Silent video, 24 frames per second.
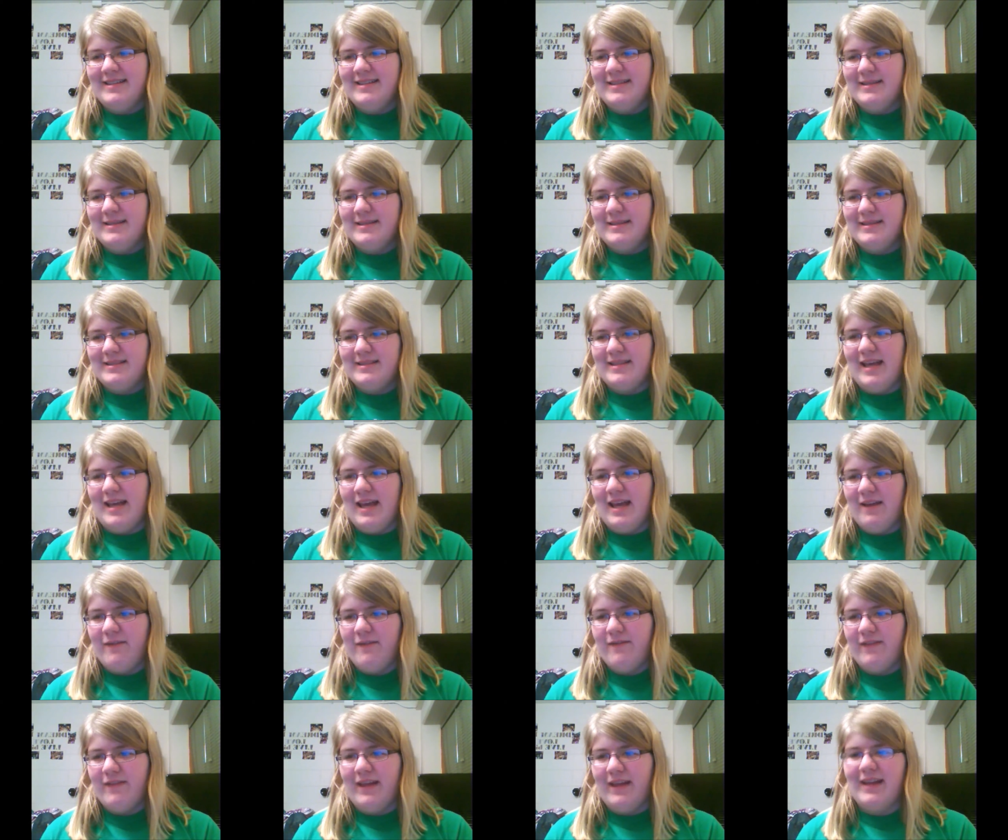
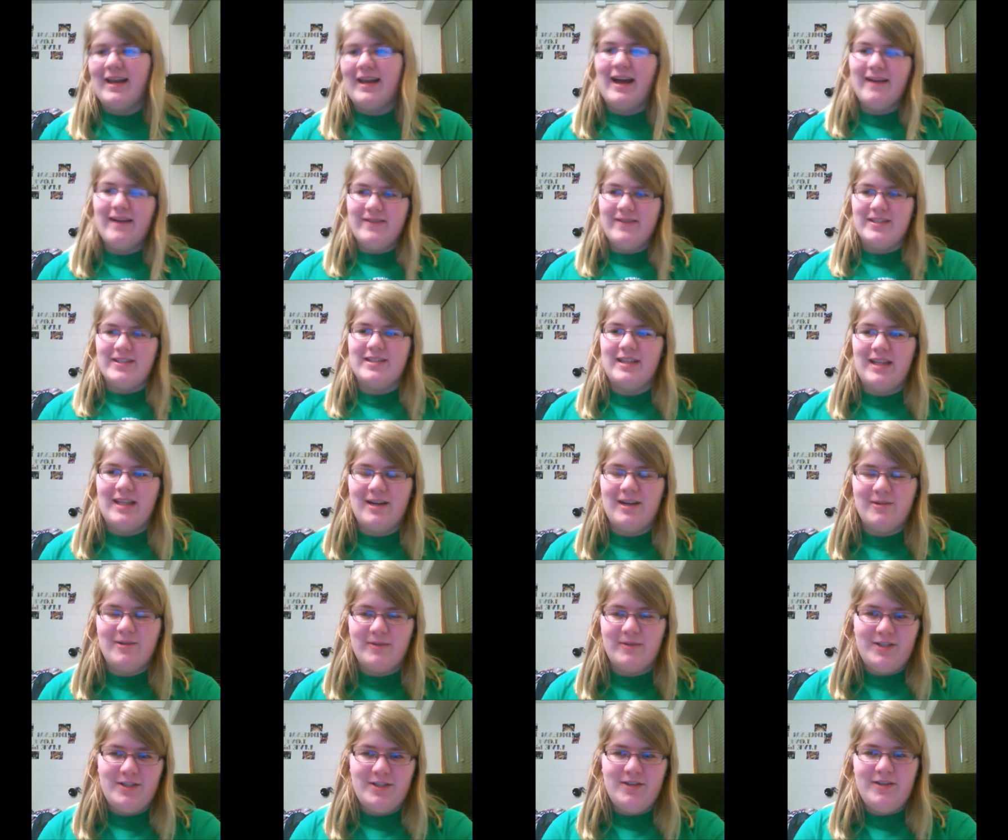safe. Like, obviously they don't
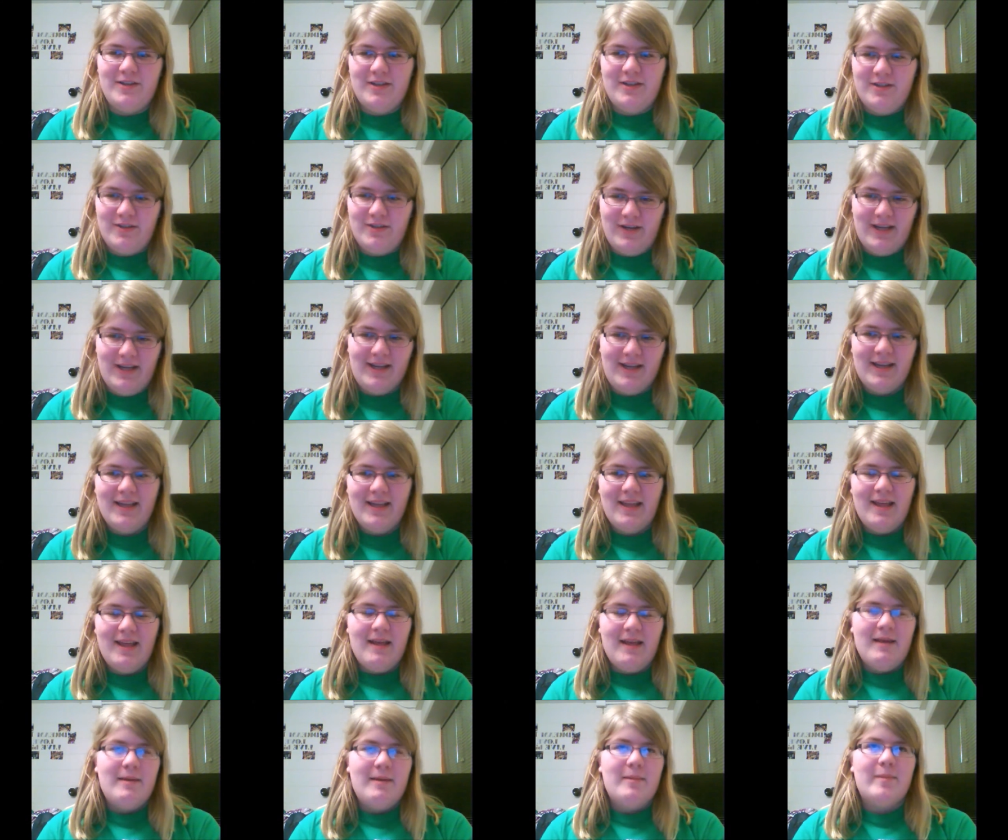want you to drink,
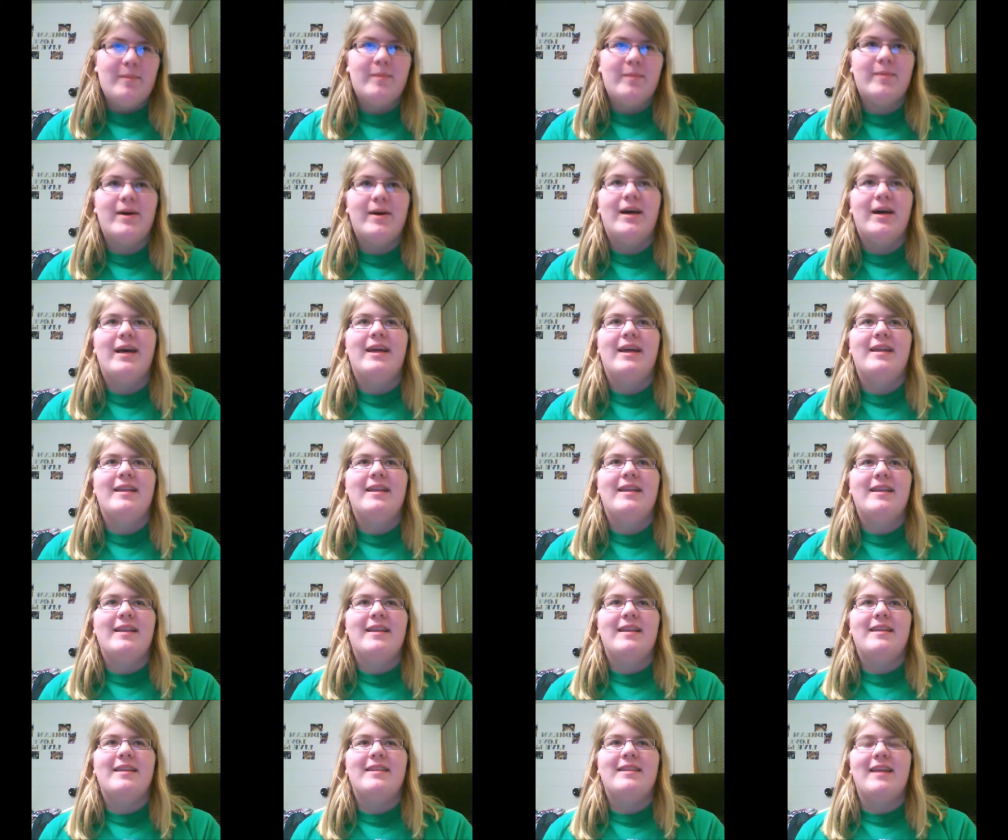but
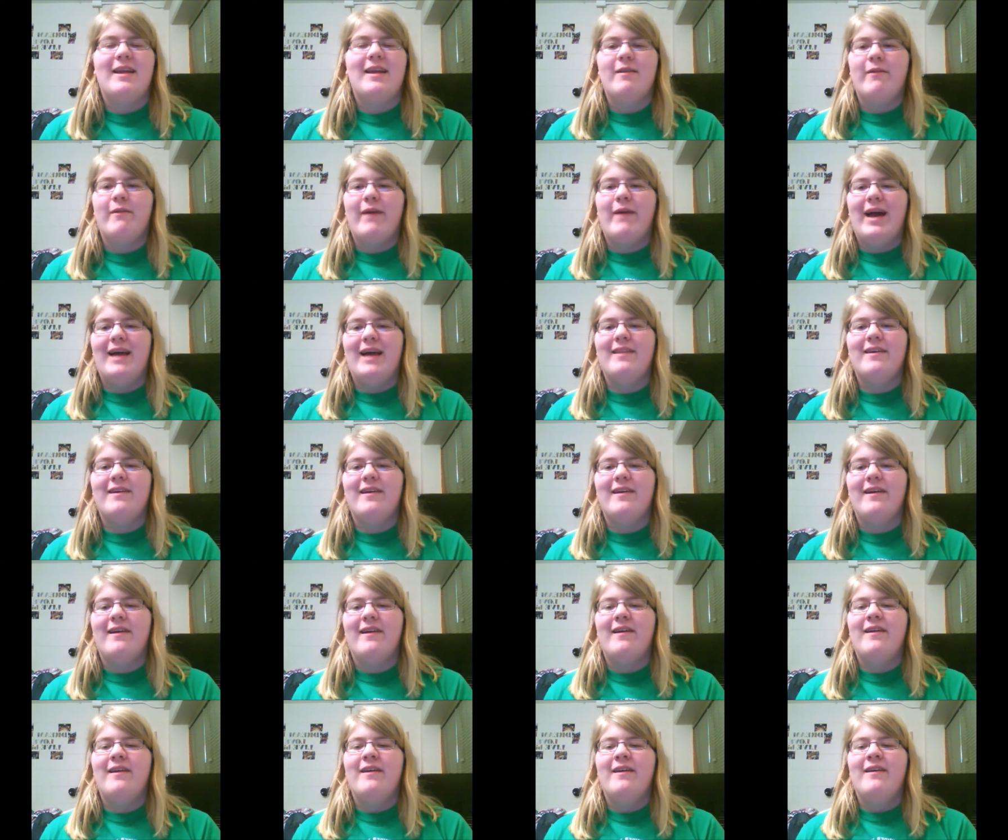they'd
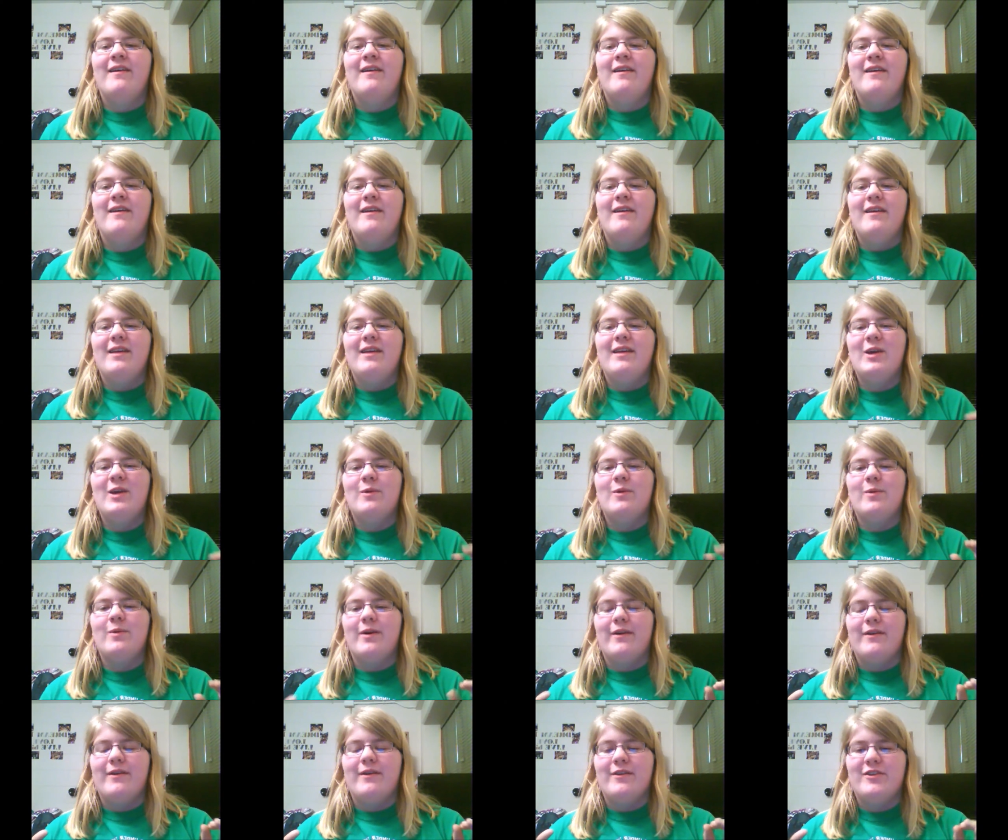rather you
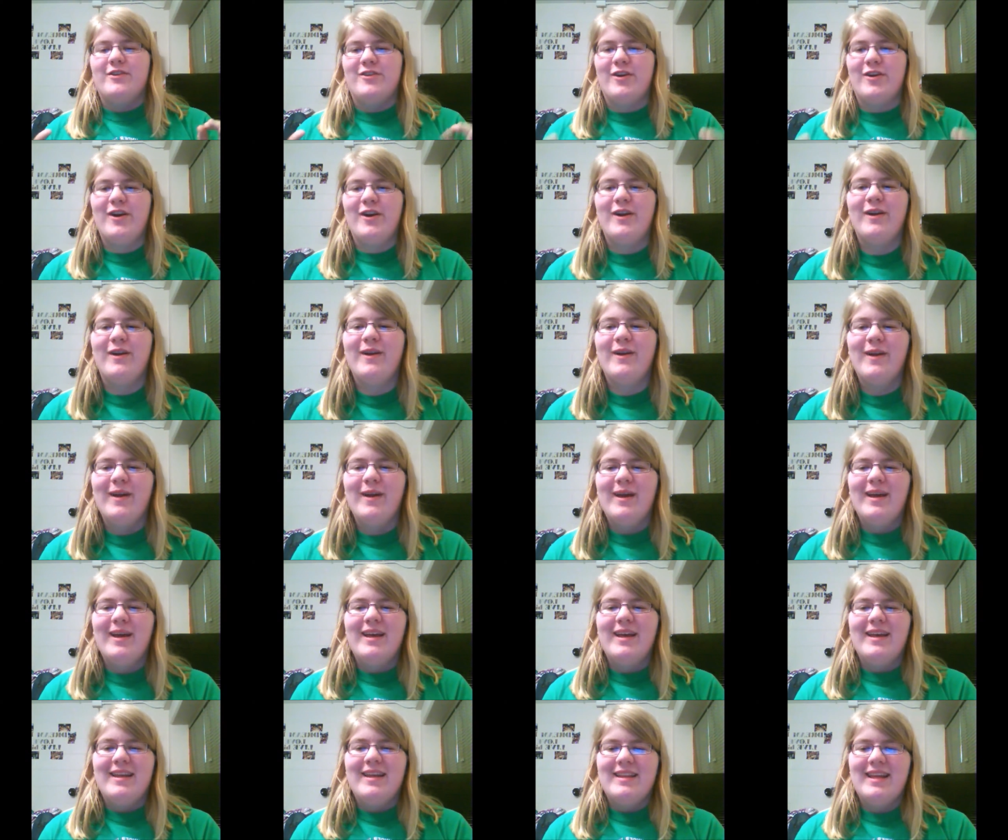were
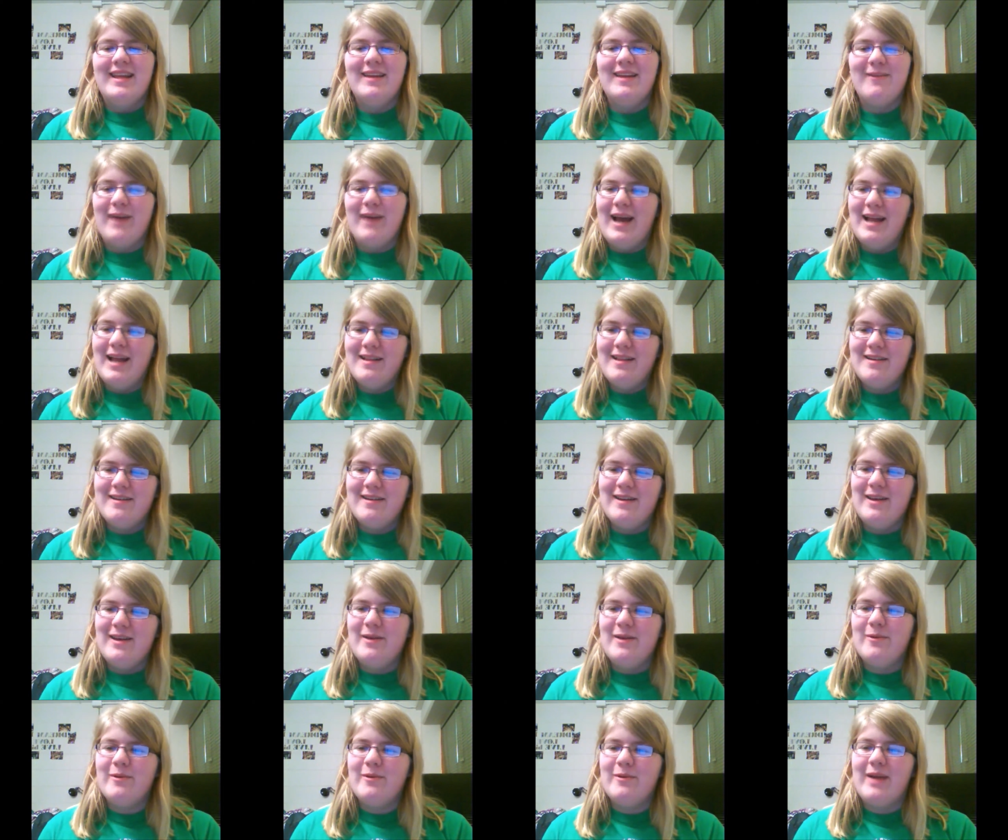they'd rather
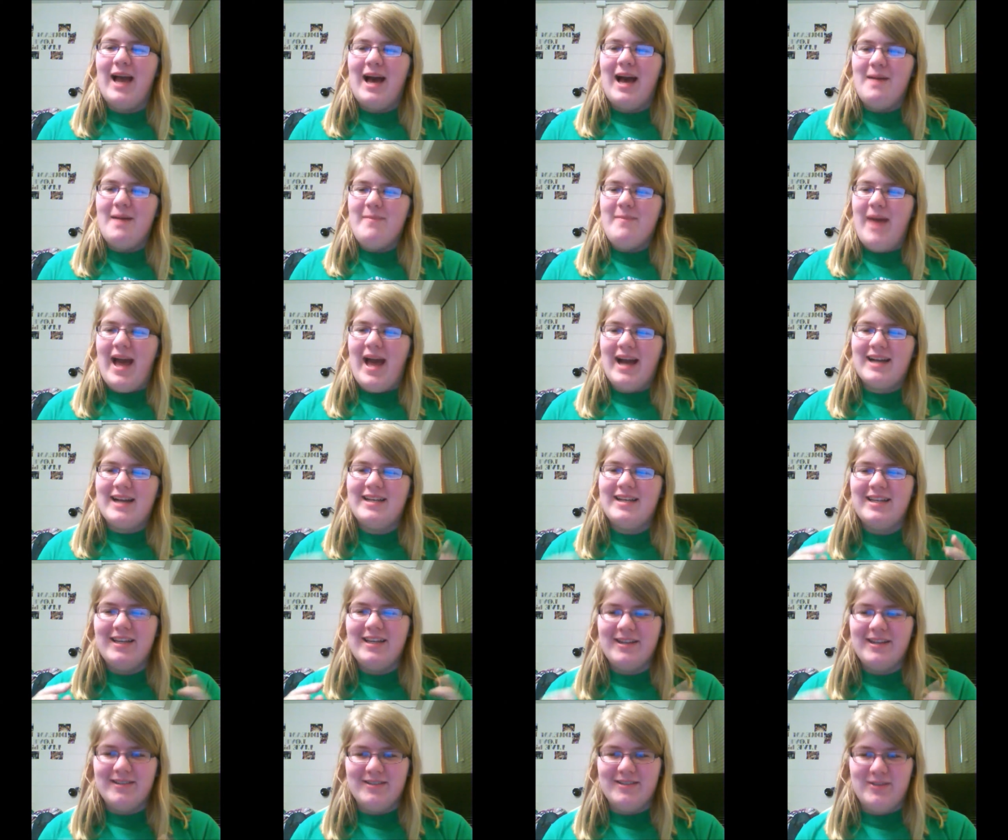you got back to
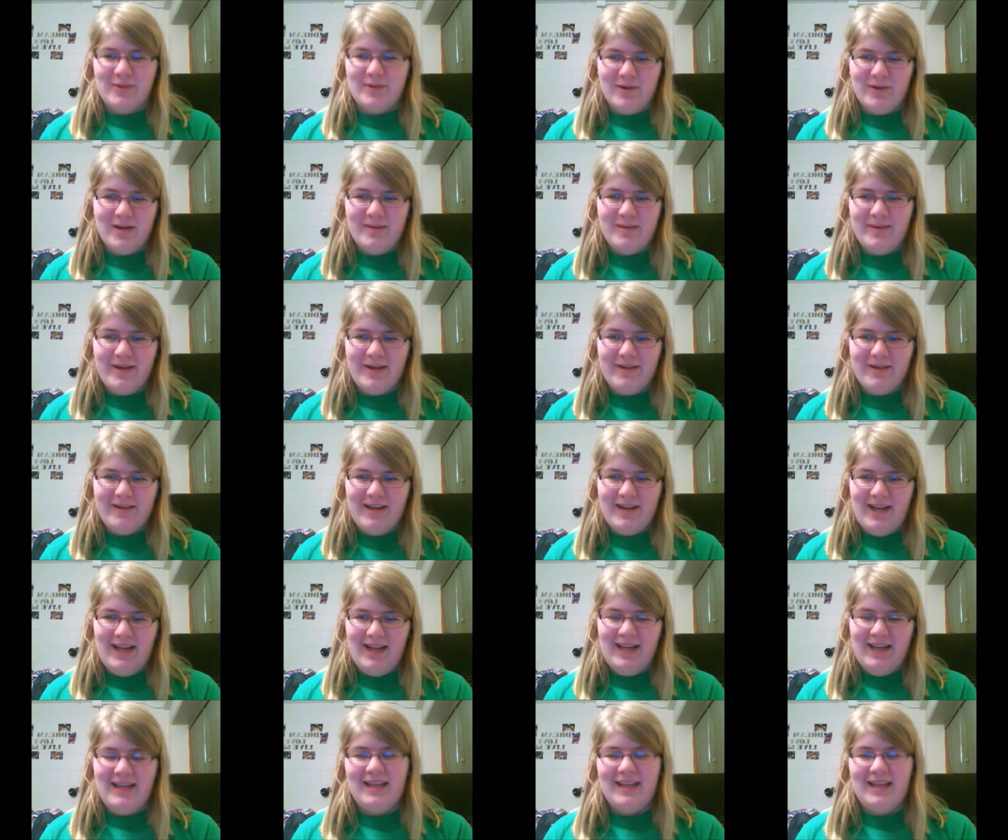your dorm all right.